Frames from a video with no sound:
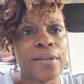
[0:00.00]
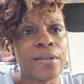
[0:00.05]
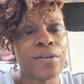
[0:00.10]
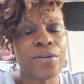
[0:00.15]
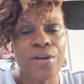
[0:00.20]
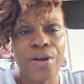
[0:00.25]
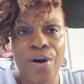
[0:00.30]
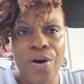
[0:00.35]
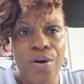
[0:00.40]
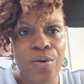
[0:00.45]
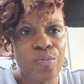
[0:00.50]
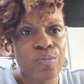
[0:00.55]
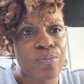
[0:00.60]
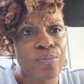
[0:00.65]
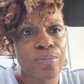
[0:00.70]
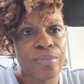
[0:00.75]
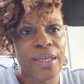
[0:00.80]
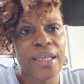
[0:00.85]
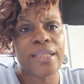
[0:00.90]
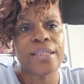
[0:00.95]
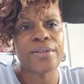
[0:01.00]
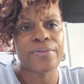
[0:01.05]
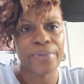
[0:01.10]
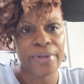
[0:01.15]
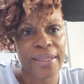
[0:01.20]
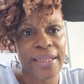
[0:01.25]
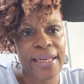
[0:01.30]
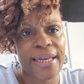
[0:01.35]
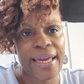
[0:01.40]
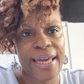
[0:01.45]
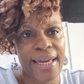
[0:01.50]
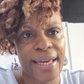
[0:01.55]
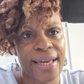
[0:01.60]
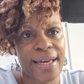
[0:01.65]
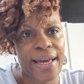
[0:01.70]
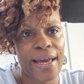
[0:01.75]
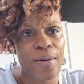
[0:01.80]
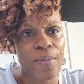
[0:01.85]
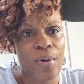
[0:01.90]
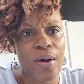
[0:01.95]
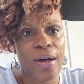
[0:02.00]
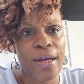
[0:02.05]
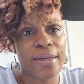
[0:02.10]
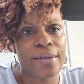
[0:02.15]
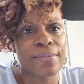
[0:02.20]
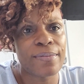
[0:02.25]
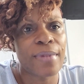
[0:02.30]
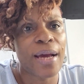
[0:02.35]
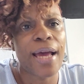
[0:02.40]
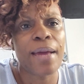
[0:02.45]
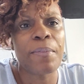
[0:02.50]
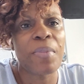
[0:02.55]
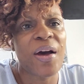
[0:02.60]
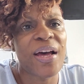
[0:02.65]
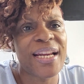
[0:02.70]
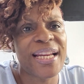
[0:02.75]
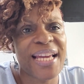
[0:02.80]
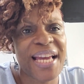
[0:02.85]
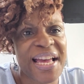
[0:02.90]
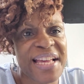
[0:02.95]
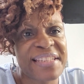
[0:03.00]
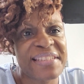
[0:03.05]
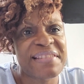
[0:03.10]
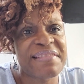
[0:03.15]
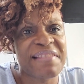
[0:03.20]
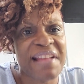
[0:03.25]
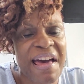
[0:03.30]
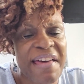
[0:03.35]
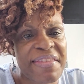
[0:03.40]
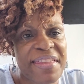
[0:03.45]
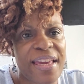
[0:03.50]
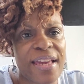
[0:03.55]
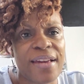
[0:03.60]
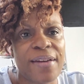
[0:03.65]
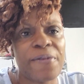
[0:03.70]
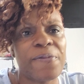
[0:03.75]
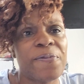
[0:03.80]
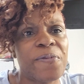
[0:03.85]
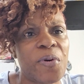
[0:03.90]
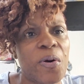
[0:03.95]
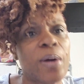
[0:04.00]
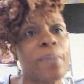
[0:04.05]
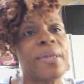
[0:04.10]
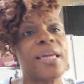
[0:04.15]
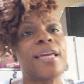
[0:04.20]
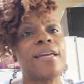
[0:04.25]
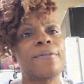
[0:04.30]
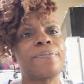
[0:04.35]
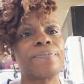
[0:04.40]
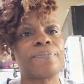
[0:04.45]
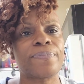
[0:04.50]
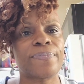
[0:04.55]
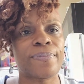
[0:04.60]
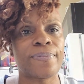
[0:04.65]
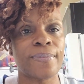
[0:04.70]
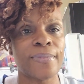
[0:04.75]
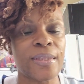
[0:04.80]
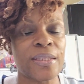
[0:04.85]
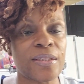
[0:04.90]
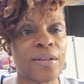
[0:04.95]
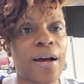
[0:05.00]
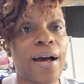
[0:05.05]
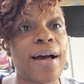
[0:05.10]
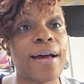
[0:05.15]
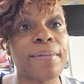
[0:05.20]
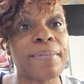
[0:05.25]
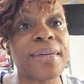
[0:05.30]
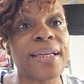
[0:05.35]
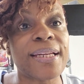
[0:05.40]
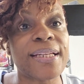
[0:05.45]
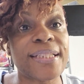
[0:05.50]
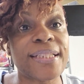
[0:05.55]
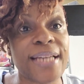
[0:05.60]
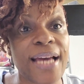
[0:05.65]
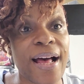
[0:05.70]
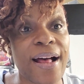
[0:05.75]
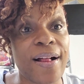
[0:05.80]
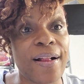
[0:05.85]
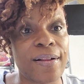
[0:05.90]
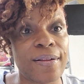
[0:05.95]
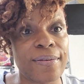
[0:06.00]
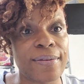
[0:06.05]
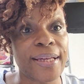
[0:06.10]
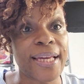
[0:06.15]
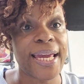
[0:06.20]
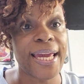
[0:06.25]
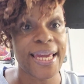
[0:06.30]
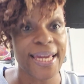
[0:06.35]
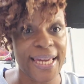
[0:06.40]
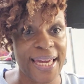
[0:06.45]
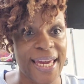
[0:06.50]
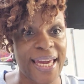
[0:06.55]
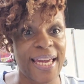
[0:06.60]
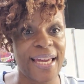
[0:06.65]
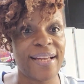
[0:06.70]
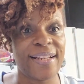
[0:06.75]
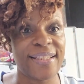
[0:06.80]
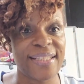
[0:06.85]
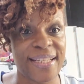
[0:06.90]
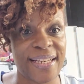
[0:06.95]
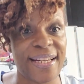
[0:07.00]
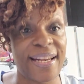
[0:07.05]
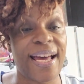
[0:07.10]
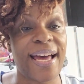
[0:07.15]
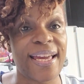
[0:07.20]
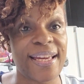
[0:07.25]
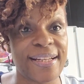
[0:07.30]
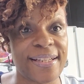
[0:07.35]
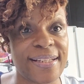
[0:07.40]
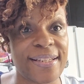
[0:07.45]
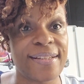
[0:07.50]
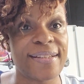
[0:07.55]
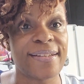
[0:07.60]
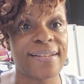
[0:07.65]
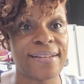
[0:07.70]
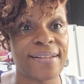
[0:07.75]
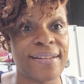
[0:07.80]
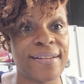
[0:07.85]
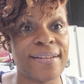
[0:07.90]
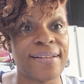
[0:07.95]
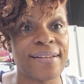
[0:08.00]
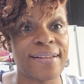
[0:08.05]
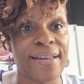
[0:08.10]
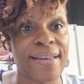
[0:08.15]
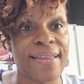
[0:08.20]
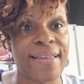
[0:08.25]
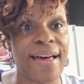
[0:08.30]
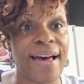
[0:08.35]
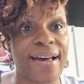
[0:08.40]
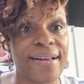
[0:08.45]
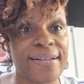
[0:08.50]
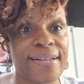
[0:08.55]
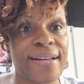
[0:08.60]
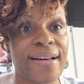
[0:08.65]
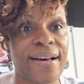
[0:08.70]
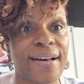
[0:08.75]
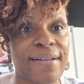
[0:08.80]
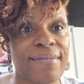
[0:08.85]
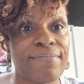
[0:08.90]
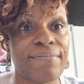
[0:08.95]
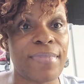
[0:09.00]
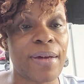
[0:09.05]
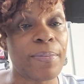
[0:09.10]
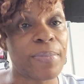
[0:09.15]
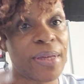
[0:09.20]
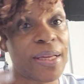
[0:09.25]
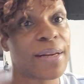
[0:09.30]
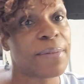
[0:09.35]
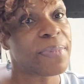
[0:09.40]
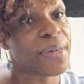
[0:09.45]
no, it's really KK I want. Imani has nothing for me. So I'm going to tell KK tonight that I'm going to